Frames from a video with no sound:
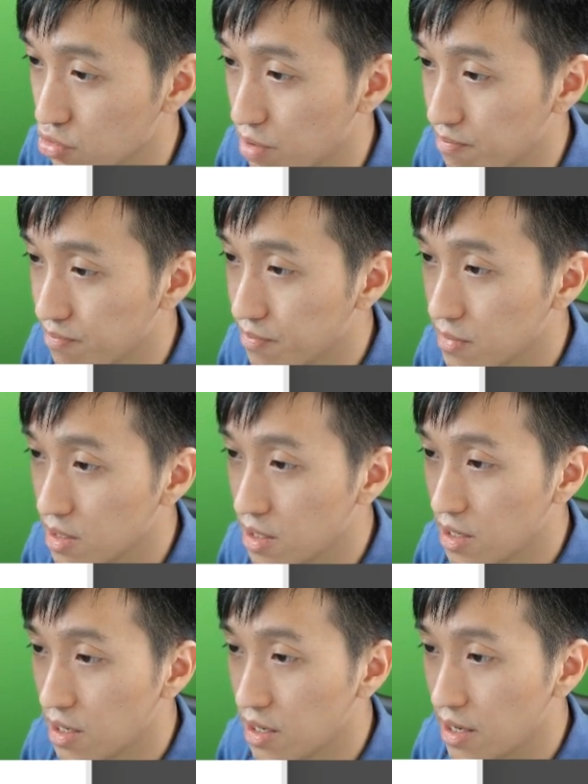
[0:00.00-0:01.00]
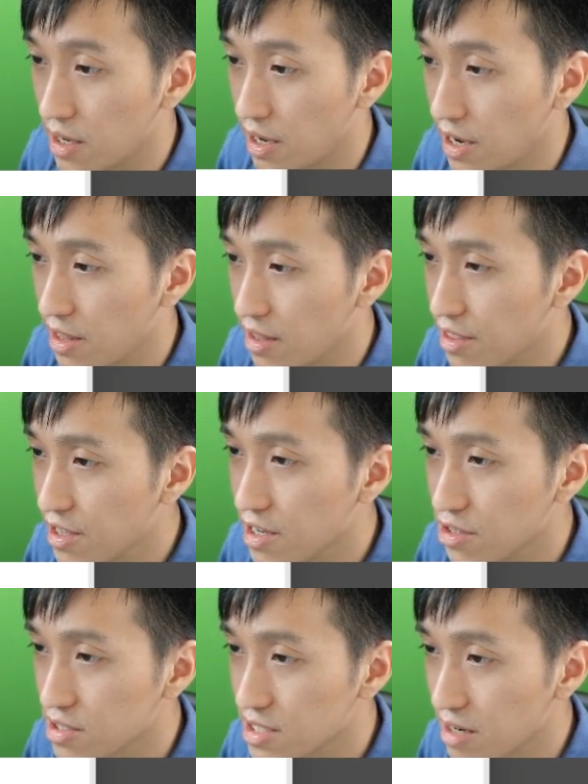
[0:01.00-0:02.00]
the script. And I
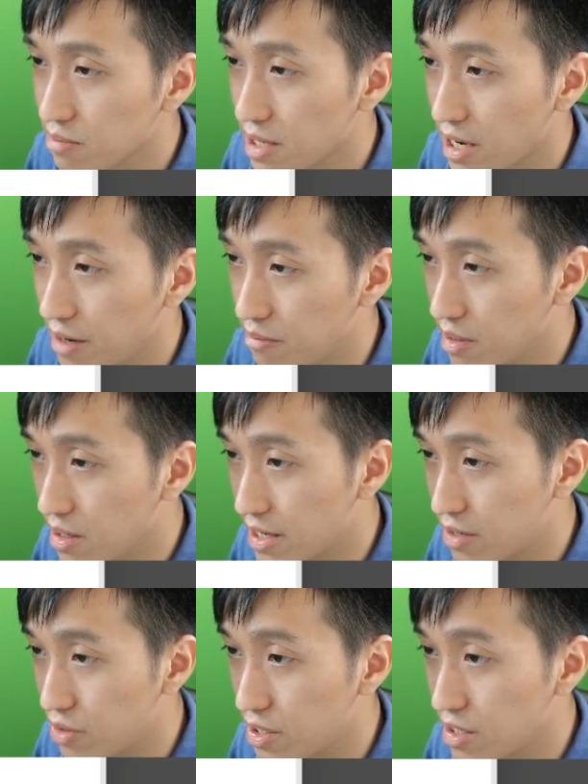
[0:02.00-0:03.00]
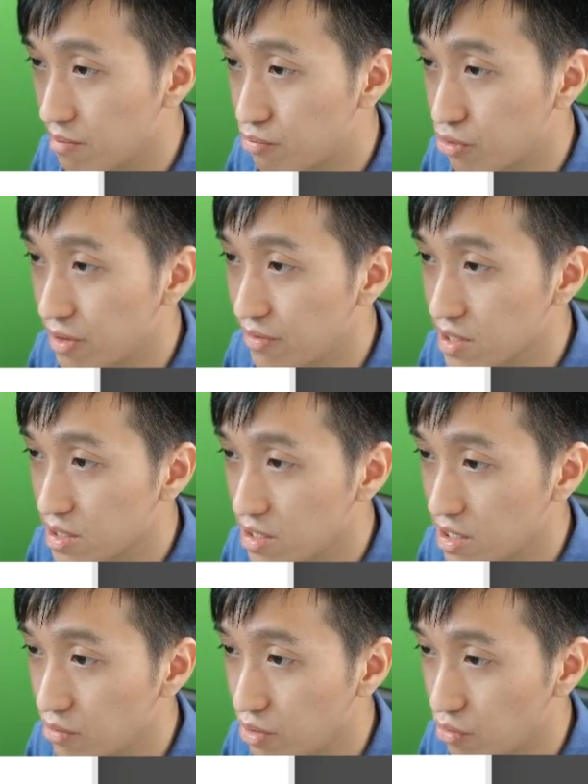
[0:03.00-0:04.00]
think at the same time, like we did
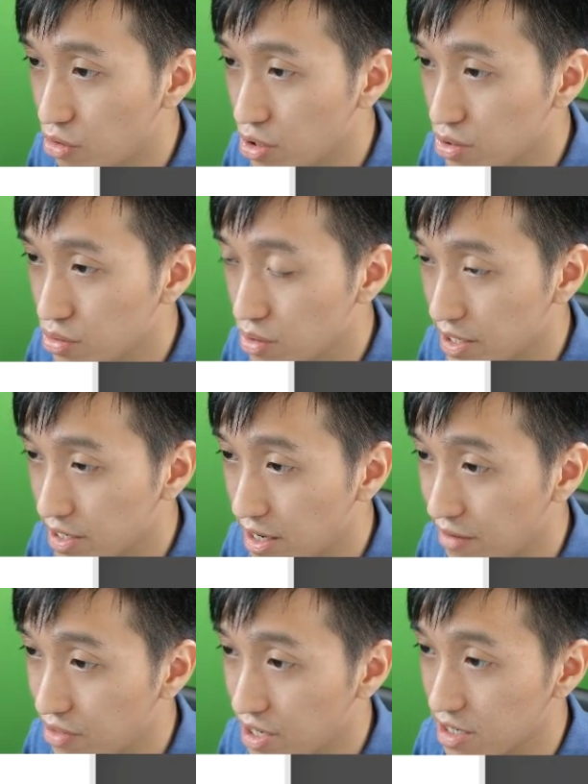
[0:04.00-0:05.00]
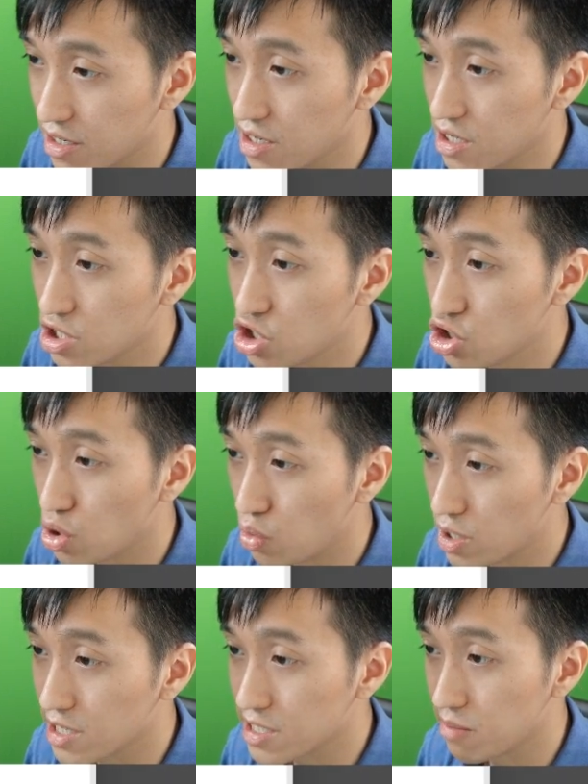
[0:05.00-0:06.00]
previously, we want to like have like a
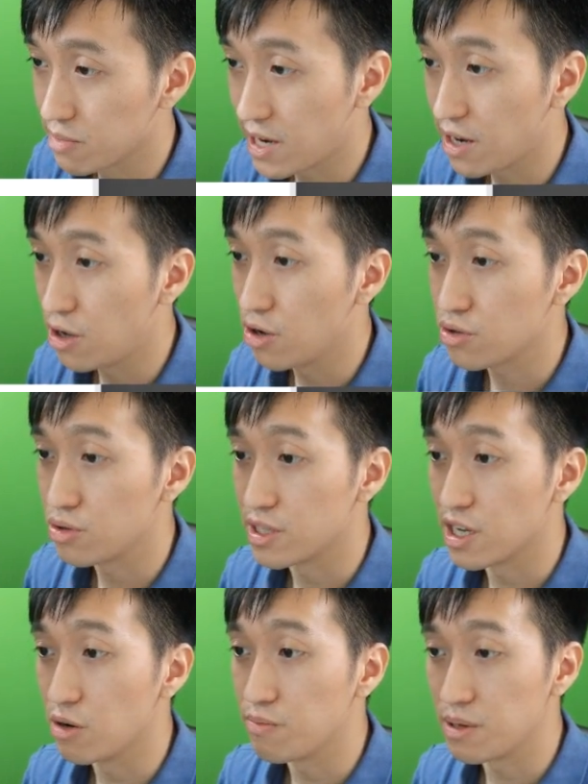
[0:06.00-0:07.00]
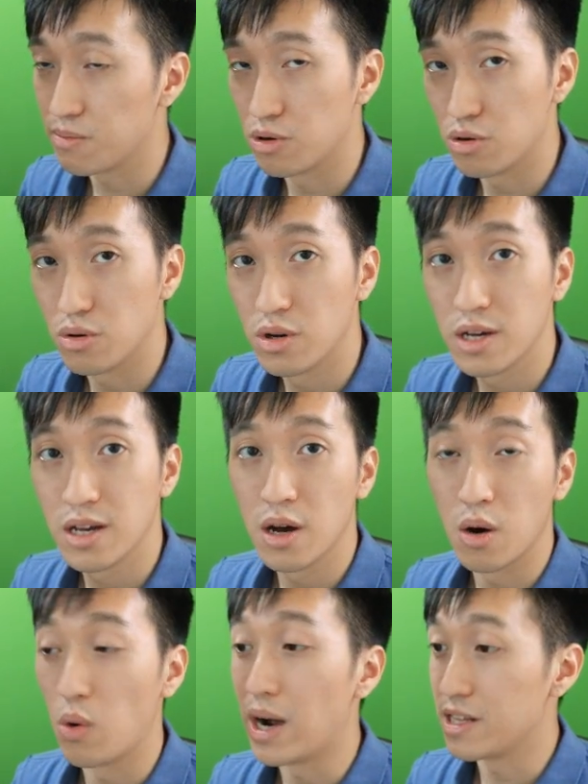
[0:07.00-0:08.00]
show custom dialog to tell people
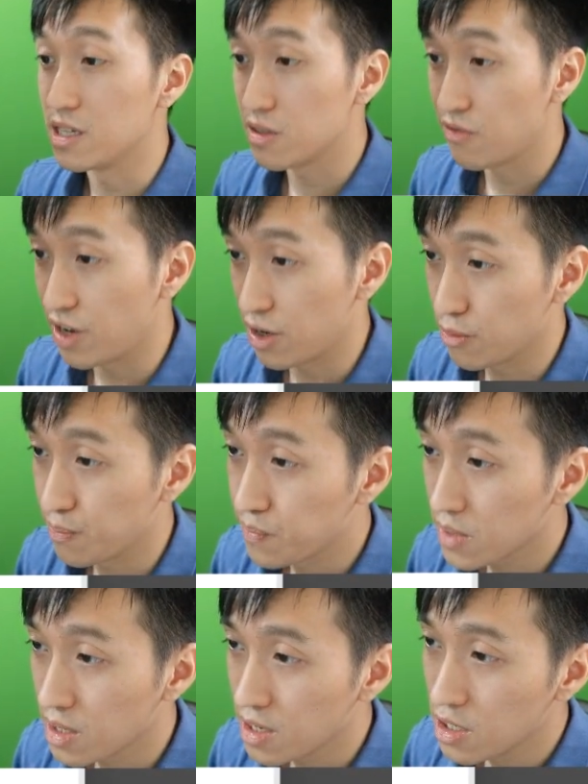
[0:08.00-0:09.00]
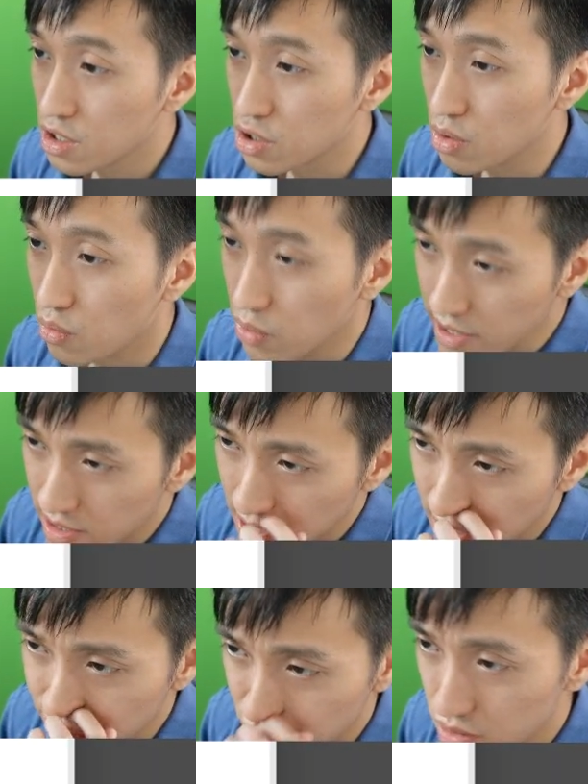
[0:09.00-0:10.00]
why this failed. So we can
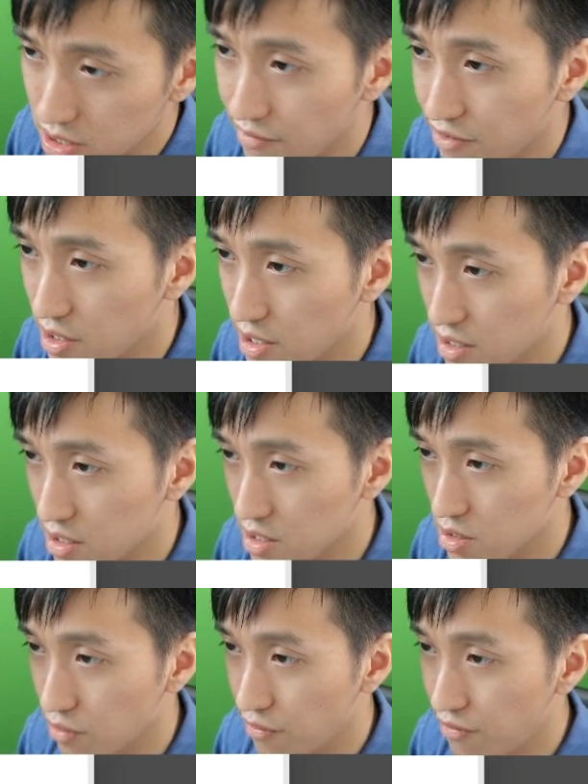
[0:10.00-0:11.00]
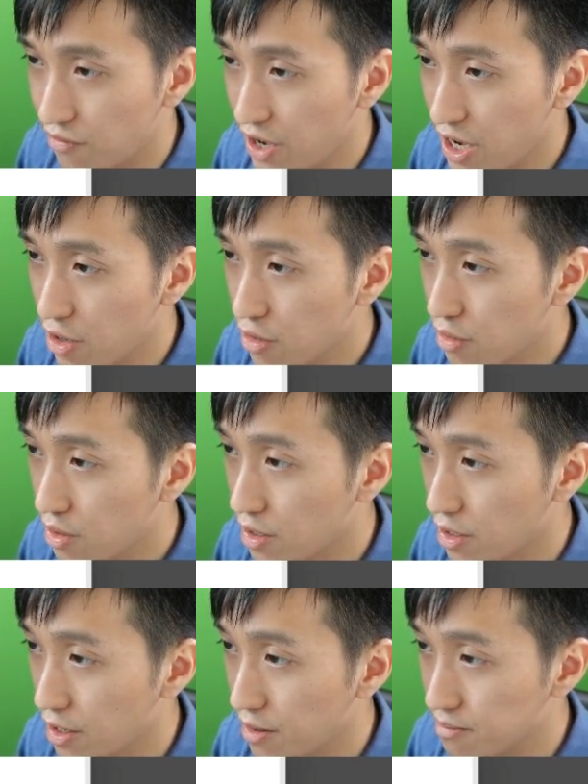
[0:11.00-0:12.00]
kind of do something like this. So fail,
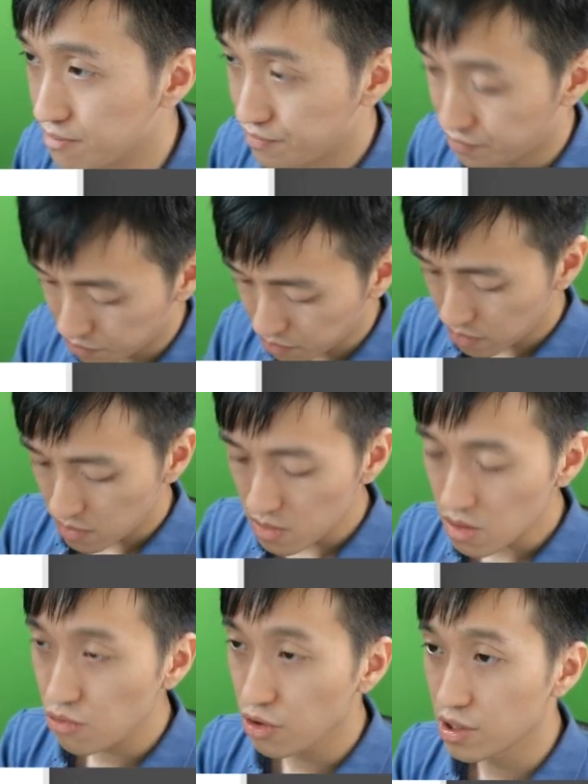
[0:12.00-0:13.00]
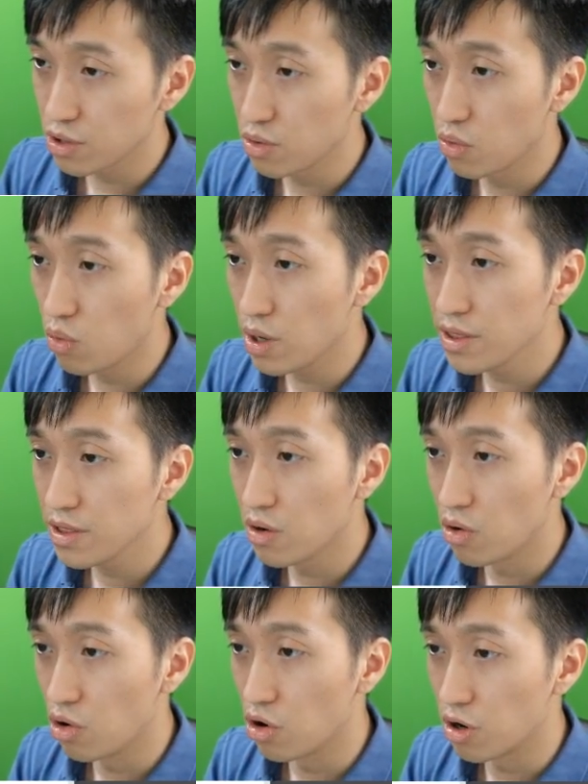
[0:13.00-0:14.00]
we can do one
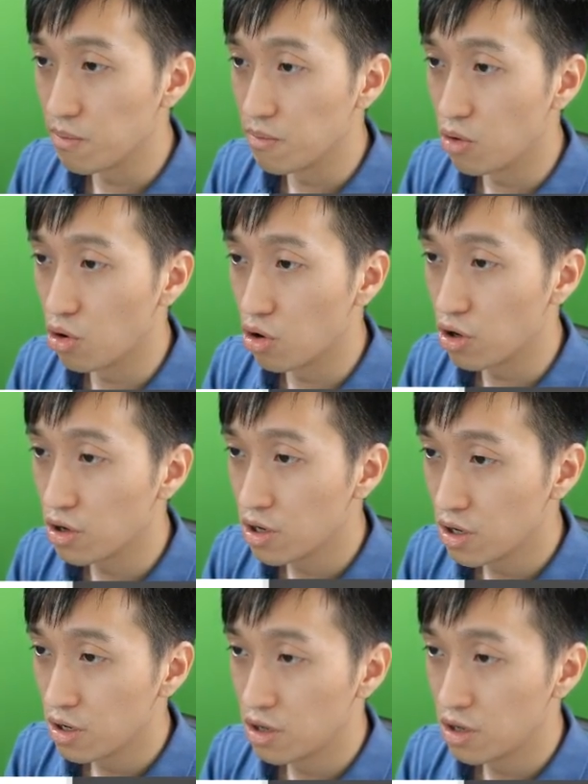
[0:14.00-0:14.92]
or more